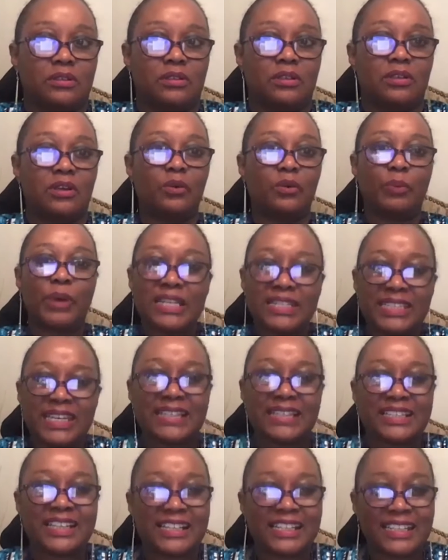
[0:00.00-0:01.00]
We
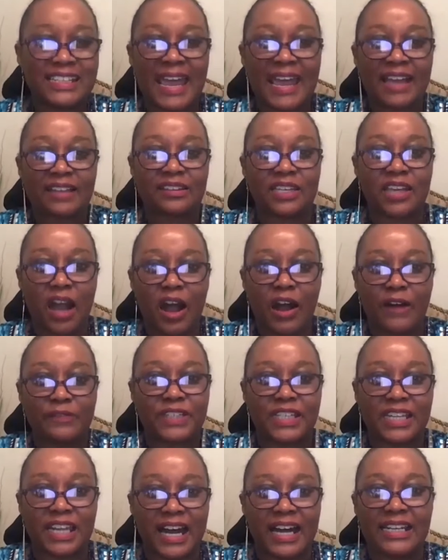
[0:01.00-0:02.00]
didn't connect the
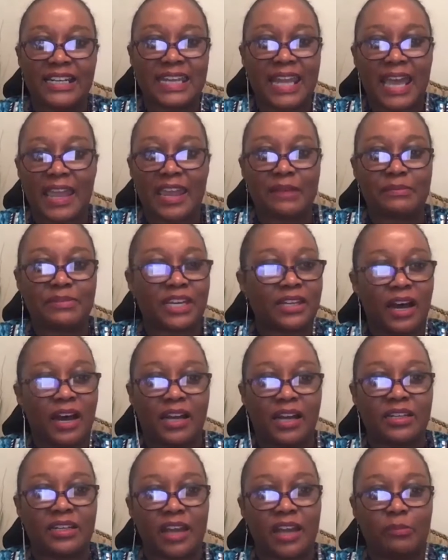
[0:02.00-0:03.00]
often unnamed and
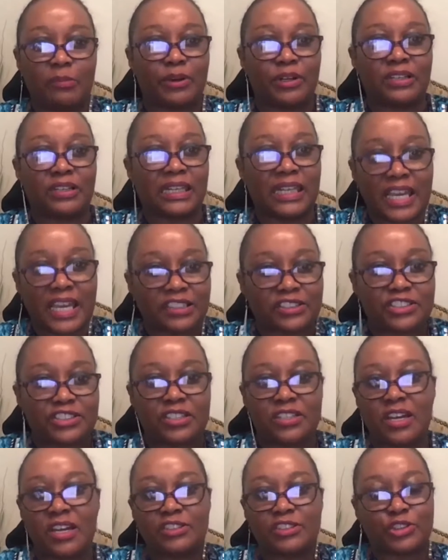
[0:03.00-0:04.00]
unnumbered lynched
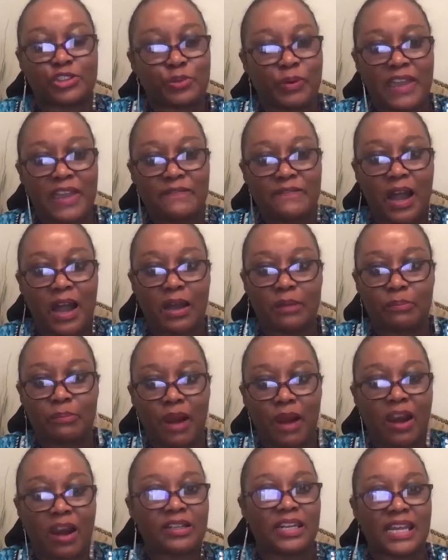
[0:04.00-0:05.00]
to Trayvon
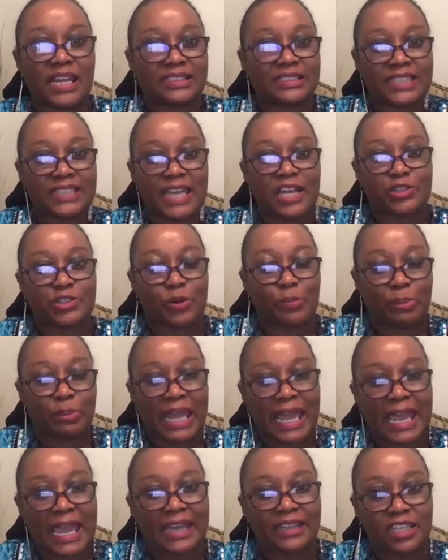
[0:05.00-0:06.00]
Martin and Sandra
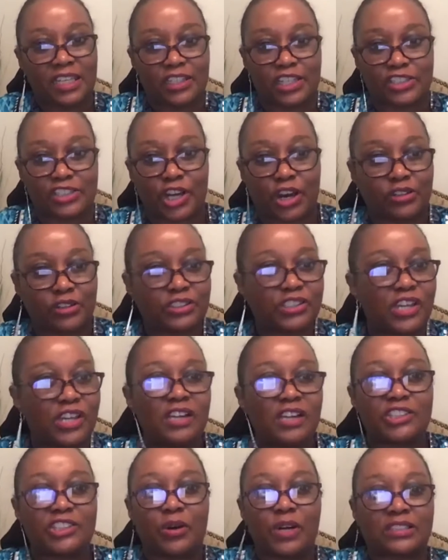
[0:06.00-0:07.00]
Bland in the church.
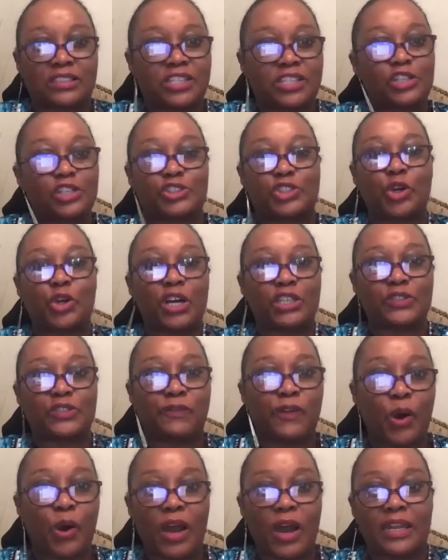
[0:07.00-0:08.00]
So it took George
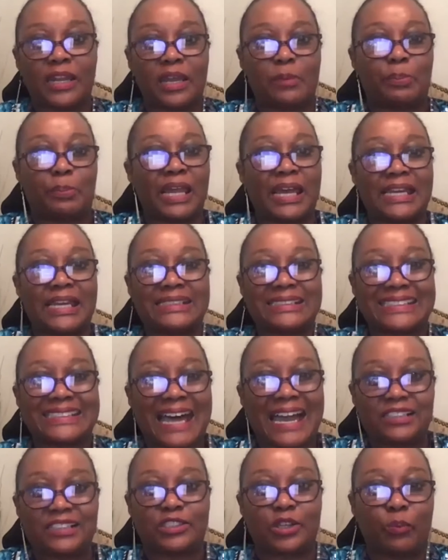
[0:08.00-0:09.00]
Floyd in plain
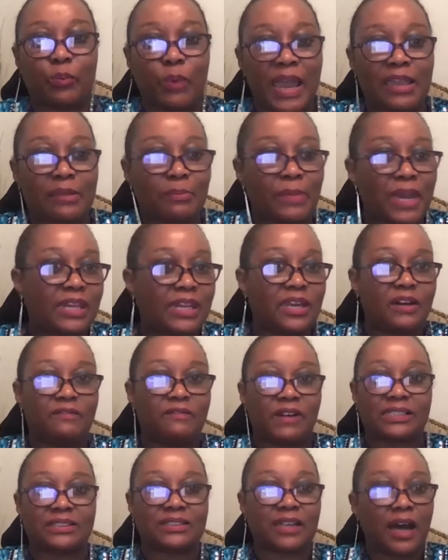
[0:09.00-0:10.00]
sight to wake many of
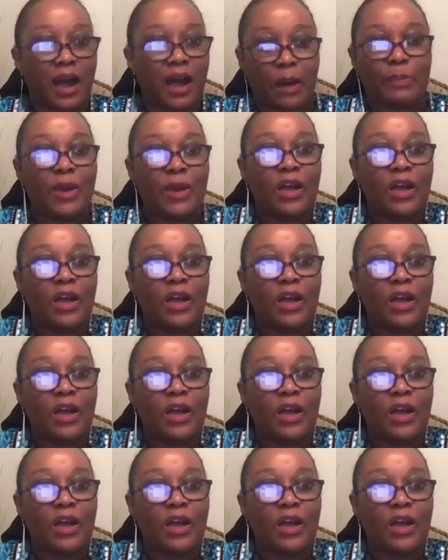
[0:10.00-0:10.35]
us up,